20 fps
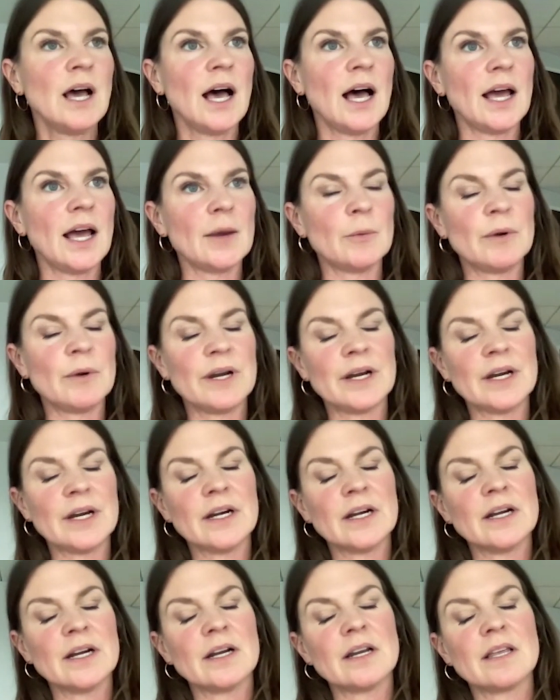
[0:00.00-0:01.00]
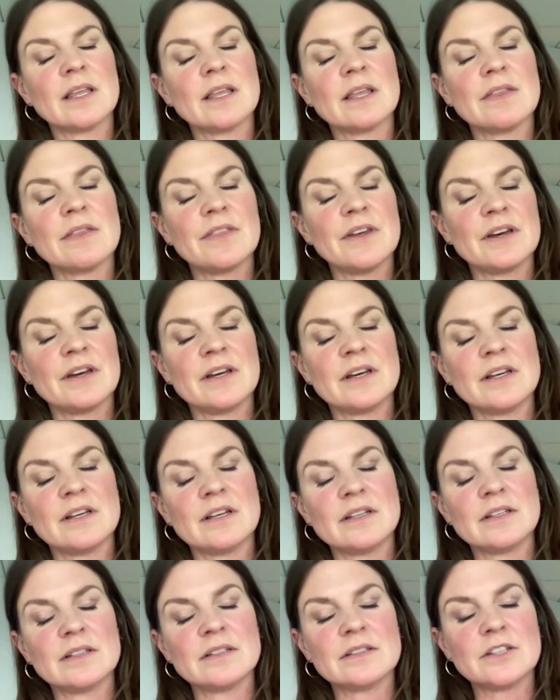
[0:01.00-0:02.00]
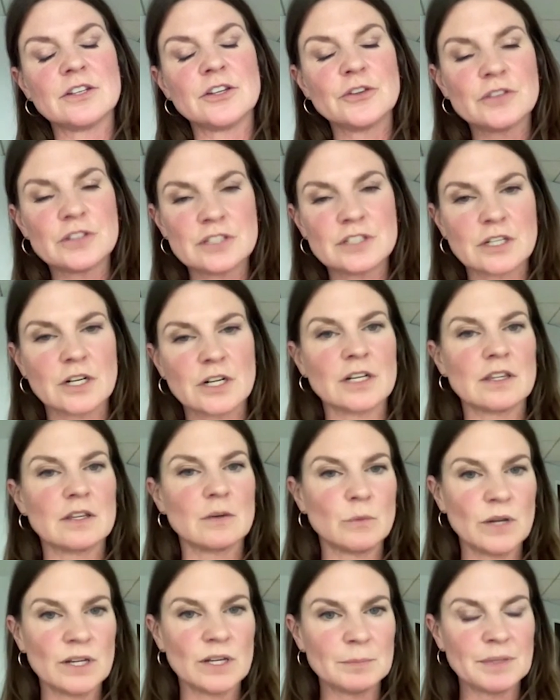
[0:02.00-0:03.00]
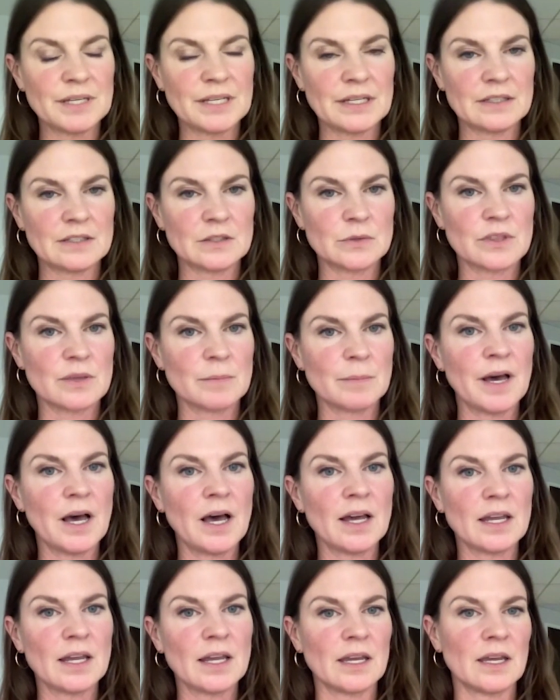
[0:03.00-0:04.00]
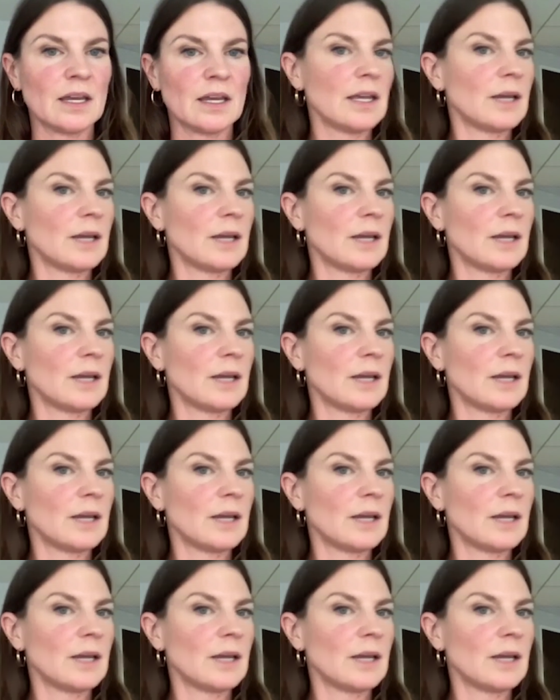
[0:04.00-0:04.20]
i wear the unitard, the one piece with a pocket,